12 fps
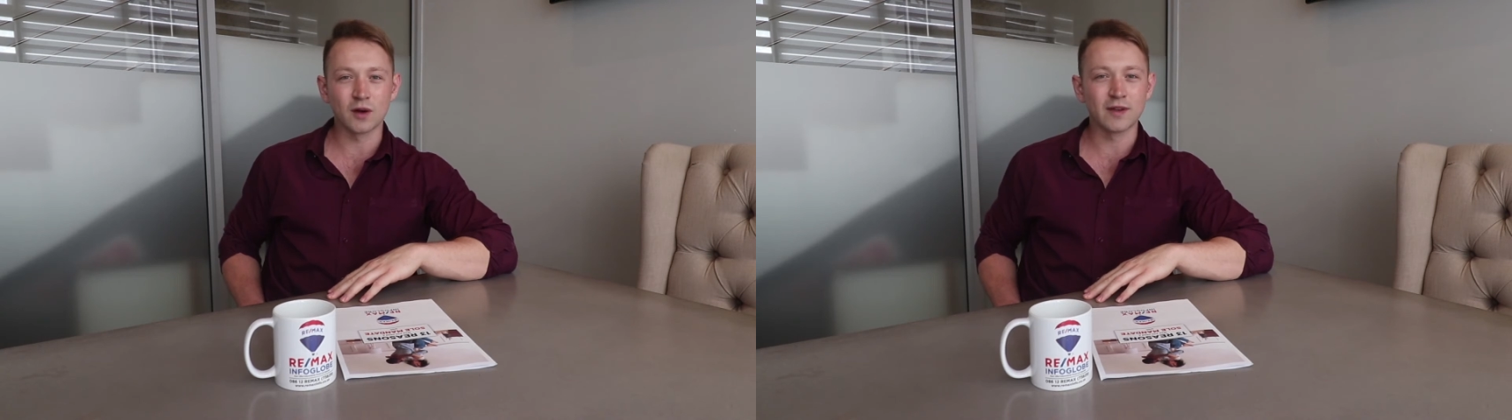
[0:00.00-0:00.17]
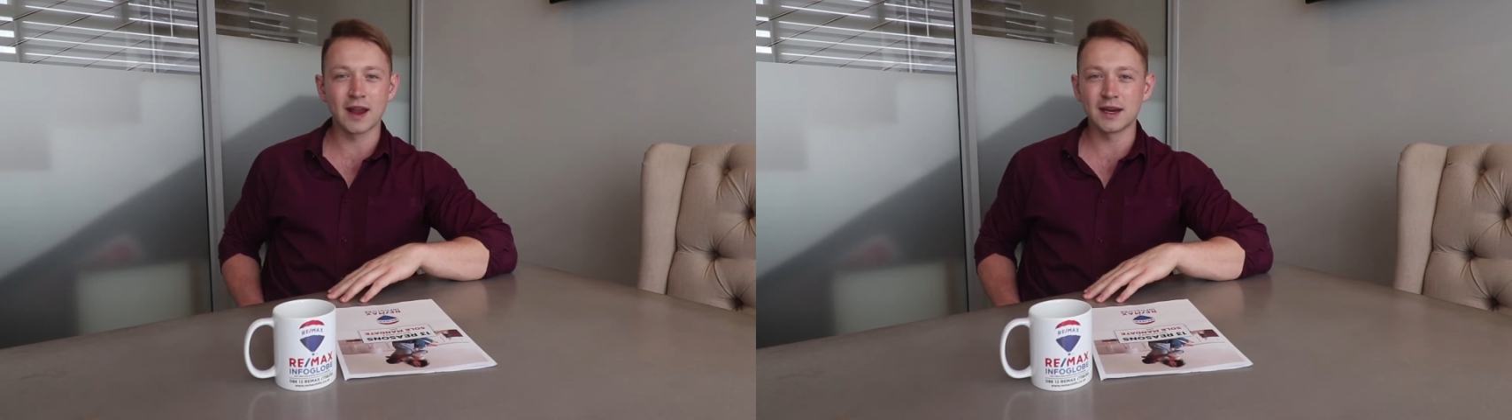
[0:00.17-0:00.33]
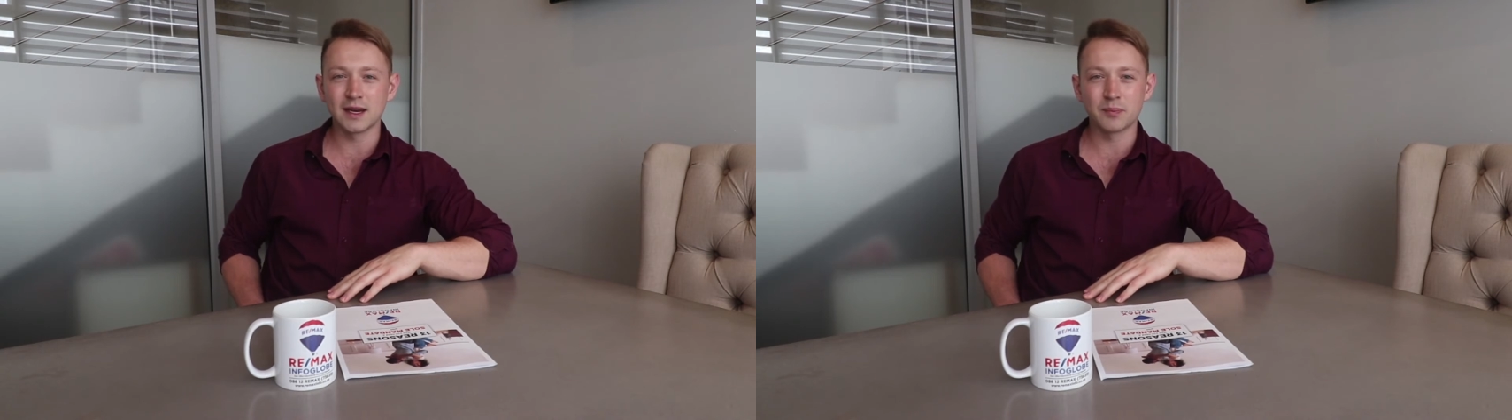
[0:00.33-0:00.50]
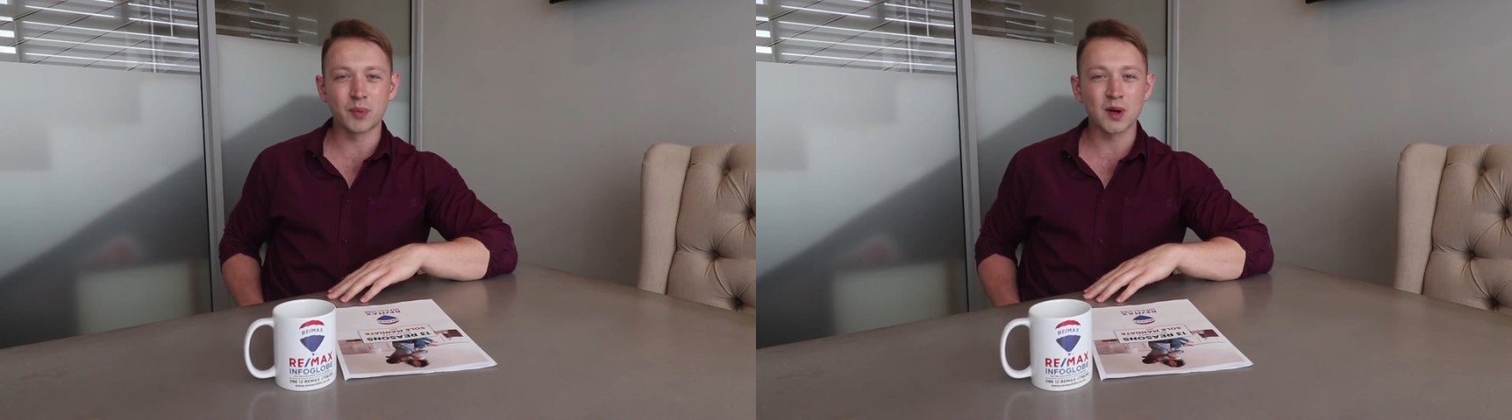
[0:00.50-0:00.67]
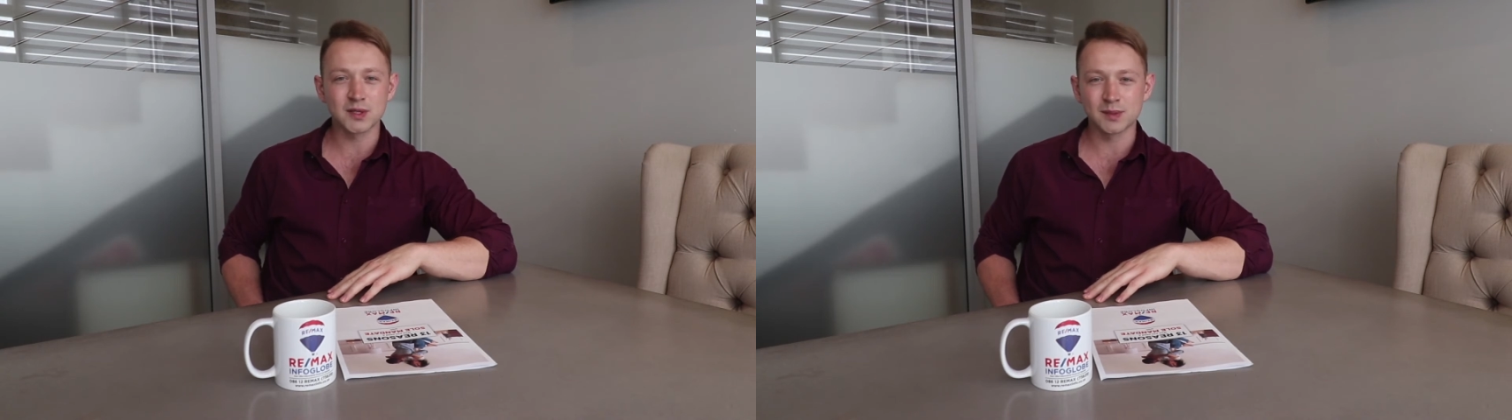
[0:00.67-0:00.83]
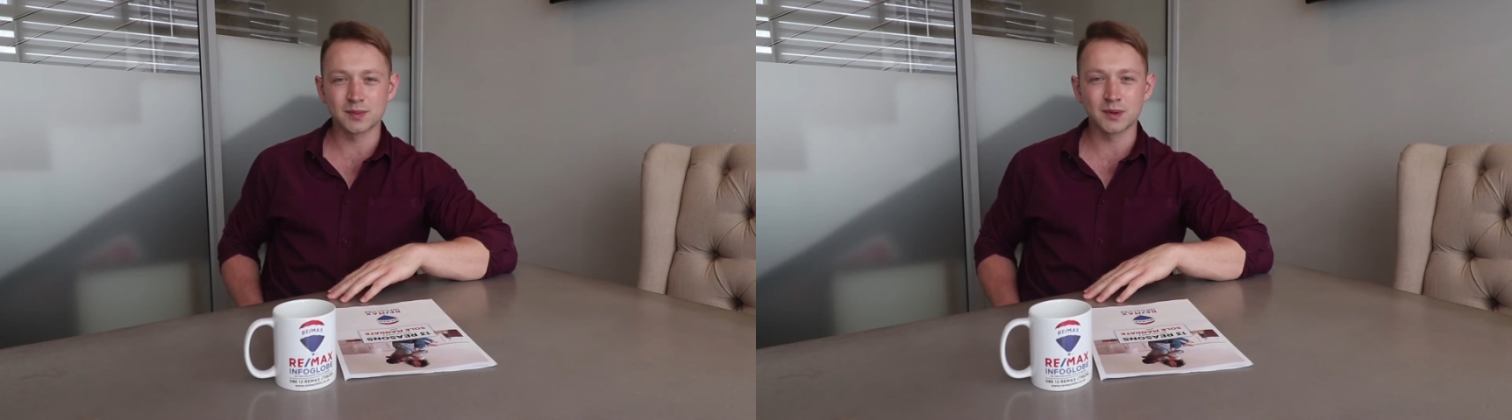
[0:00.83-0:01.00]
of any
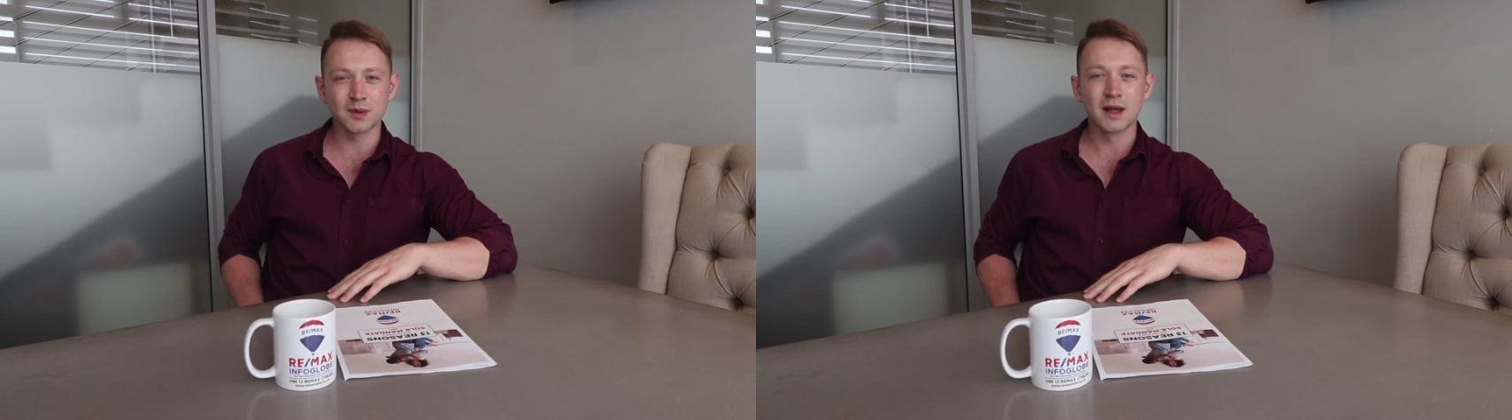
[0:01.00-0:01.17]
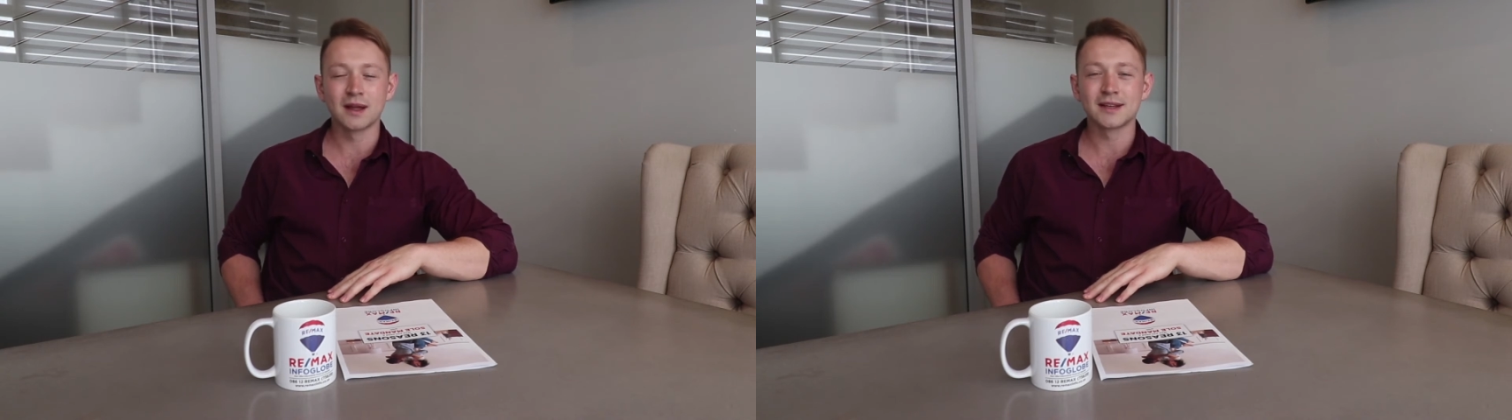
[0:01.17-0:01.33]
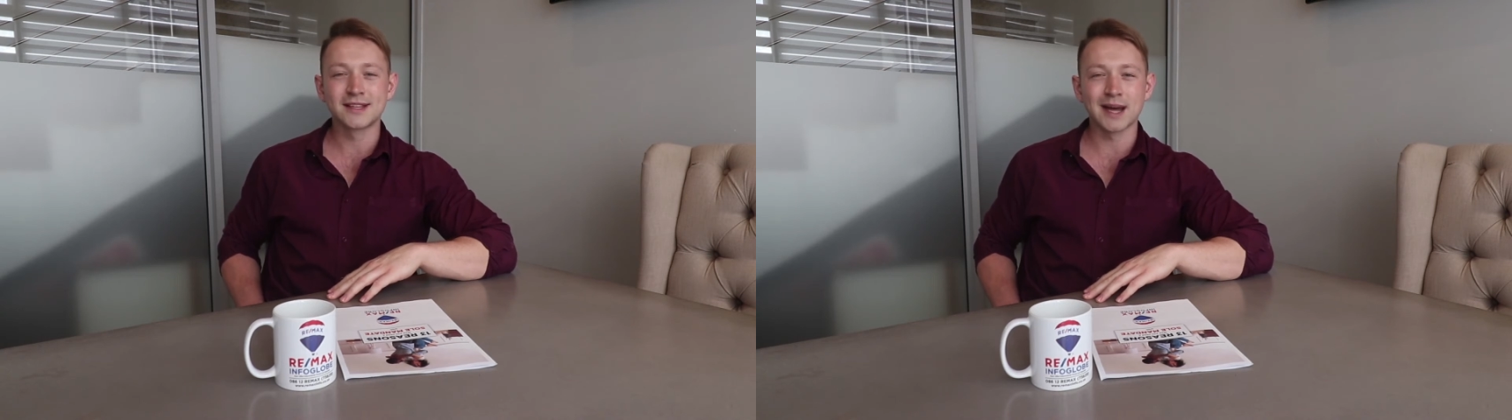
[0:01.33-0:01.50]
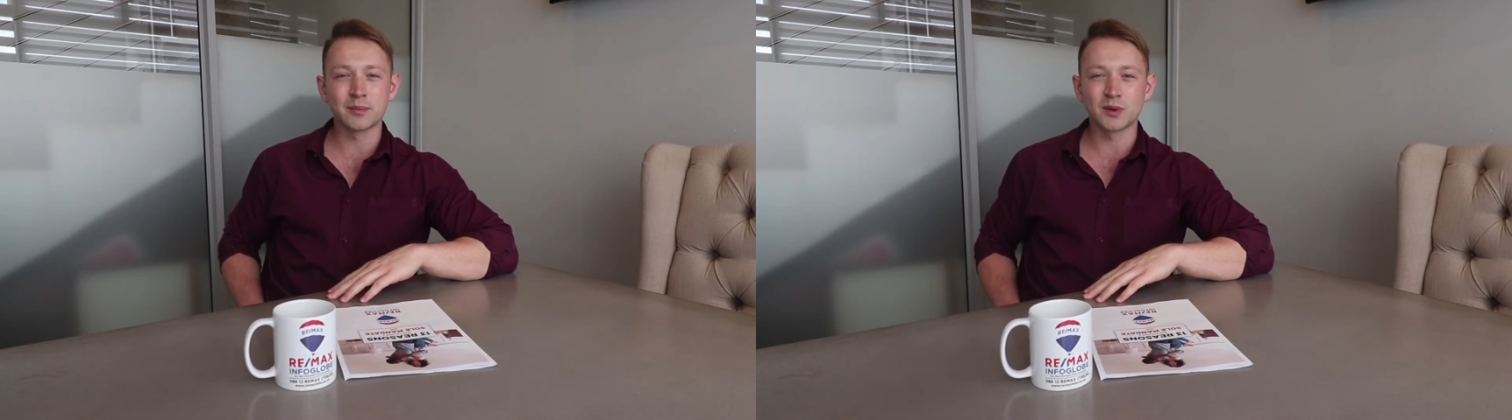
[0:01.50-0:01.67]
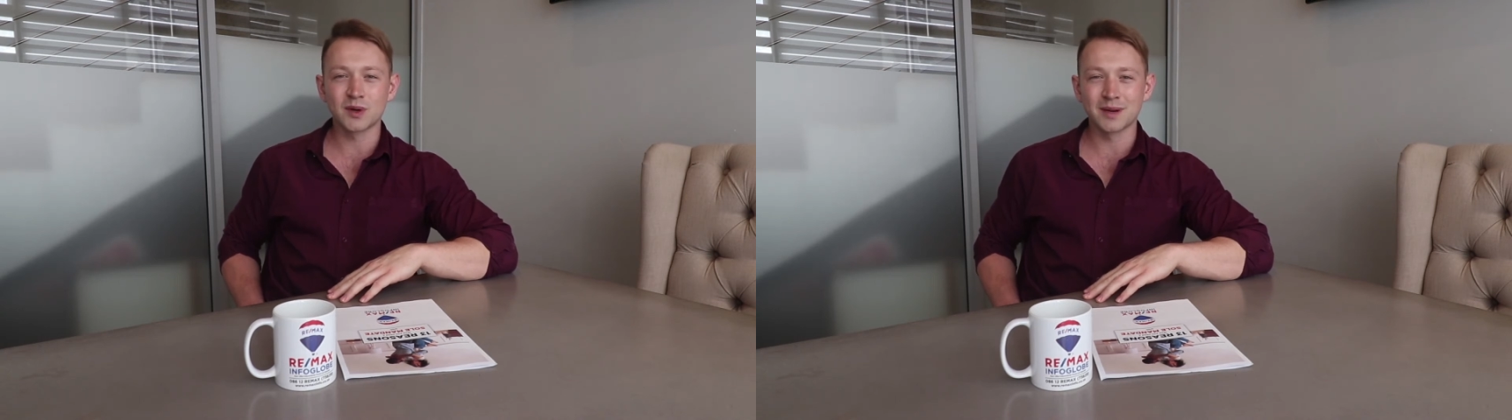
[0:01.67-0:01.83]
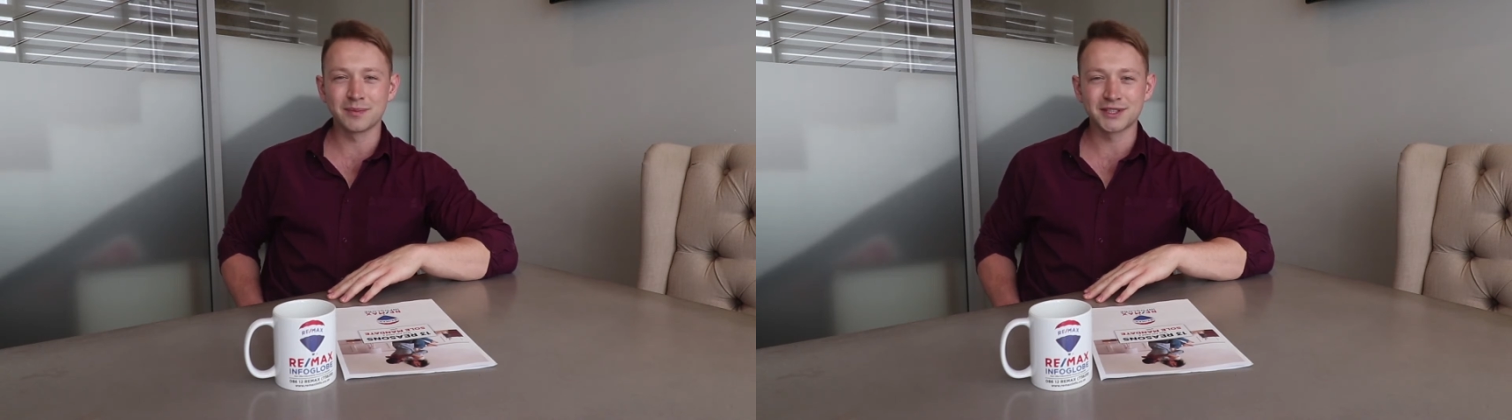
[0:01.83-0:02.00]
possible
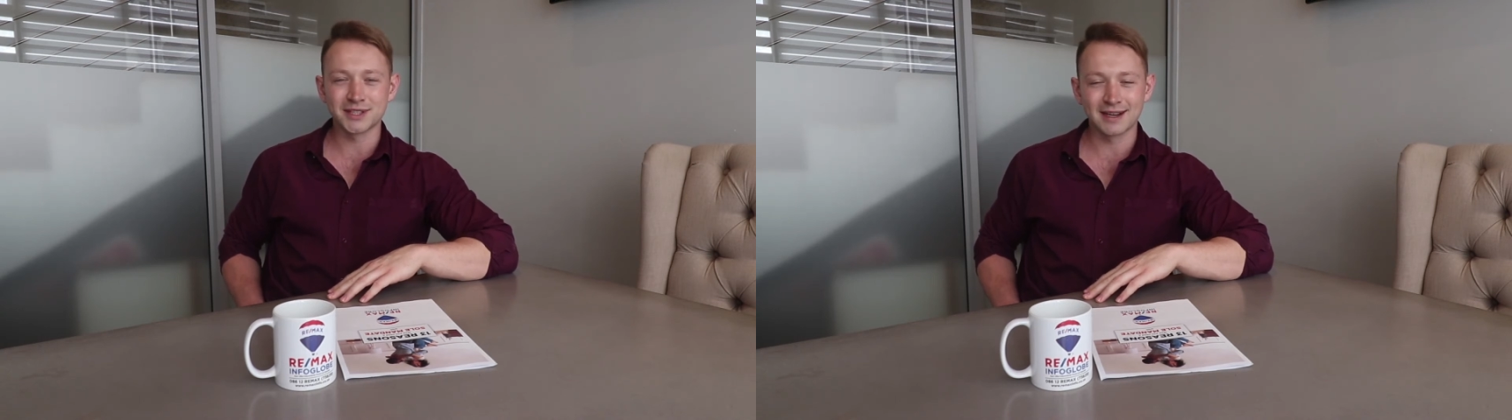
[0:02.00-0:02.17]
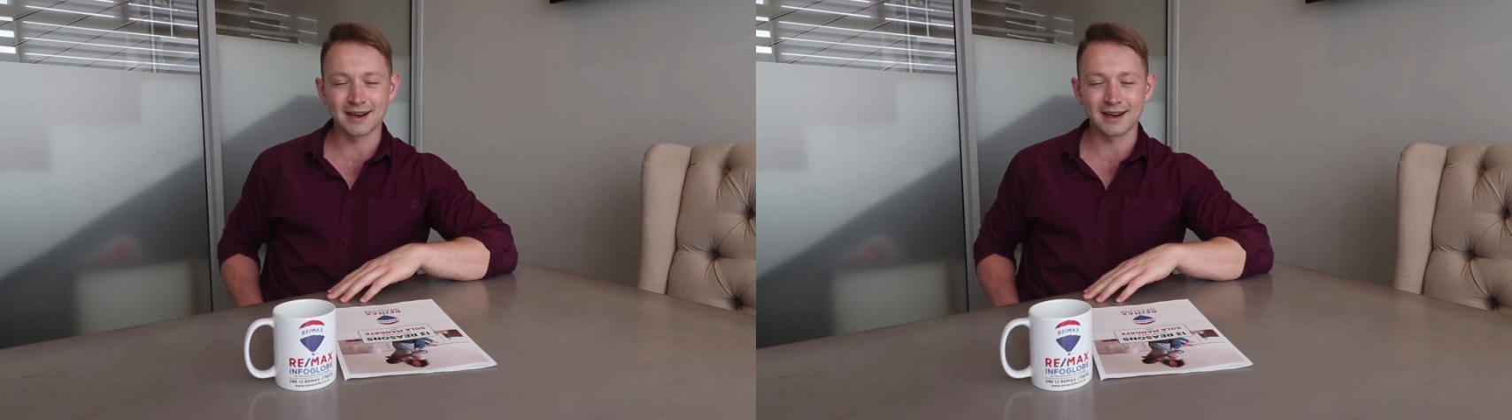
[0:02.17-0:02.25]
double commission